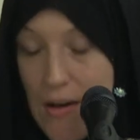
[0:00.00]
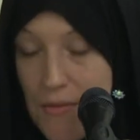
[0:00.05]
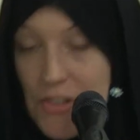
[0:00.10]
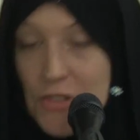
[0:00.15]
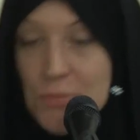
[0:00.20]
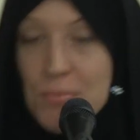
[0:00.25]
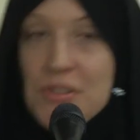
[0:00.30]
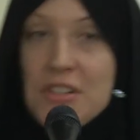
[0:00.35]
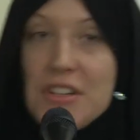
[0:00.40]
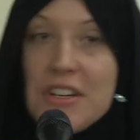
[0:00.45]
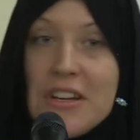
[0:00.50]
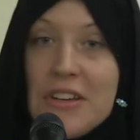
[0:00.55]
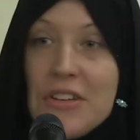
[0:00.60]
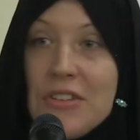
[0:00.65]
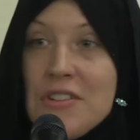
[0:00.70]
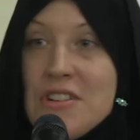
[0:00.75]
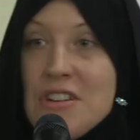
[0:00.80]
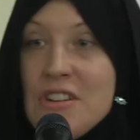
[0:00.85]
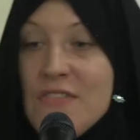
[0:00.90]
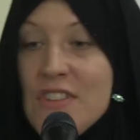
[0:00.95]
this
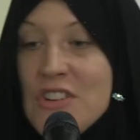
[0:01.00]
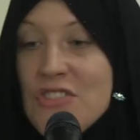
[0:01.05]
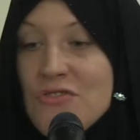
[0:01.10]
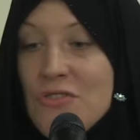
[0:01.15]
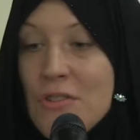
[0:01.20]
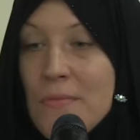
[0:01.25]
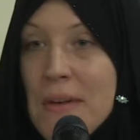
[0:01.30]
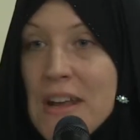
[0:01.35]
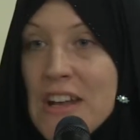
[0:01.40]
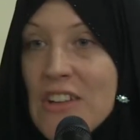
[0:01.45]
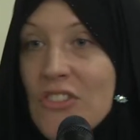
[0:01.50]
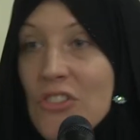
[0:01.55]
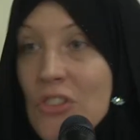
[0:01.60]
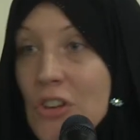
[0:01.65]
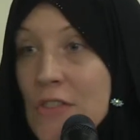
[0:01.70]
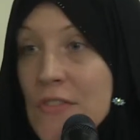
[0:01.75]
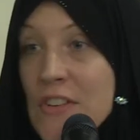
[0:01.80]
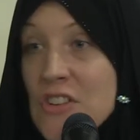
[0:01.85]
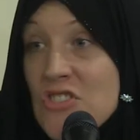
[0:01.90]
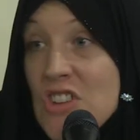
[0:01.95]
particular individual, but it's
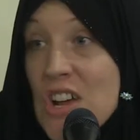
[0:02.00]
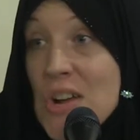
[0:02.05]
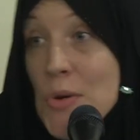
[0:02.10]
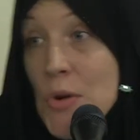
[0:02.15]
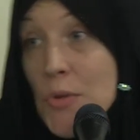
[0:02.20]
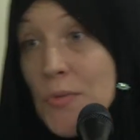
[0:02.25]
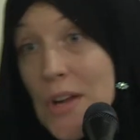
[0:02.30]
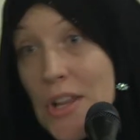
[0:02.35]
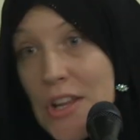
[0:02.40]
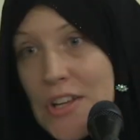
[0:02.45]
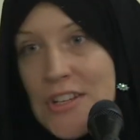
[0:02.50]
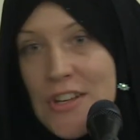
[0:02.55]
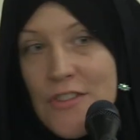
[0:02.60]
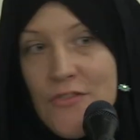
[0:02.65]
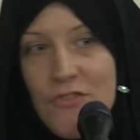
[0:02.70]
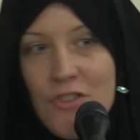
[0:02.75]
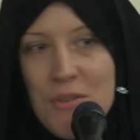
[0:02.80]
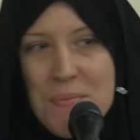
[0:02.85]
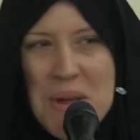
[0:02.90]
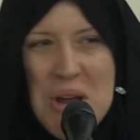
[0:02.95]
sort of a general
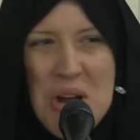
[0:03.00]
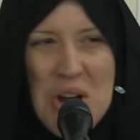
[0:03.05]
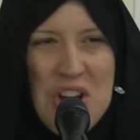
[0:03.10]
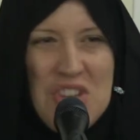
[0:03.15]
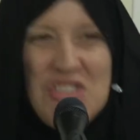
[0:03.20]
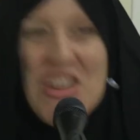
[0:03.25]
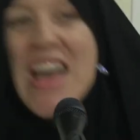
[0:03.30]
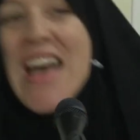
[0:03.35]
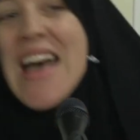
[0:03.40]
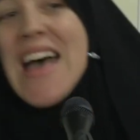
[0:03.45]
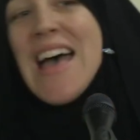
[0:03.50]
relative for marriage.